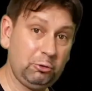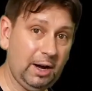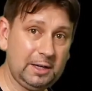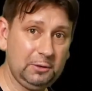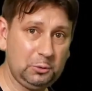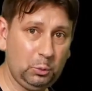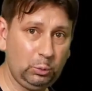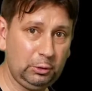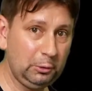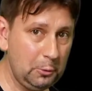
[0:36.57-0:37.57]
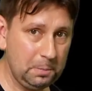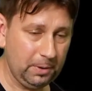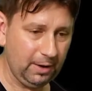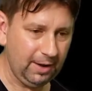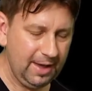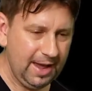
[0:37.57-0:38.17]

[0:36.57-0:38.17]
track is called Looper,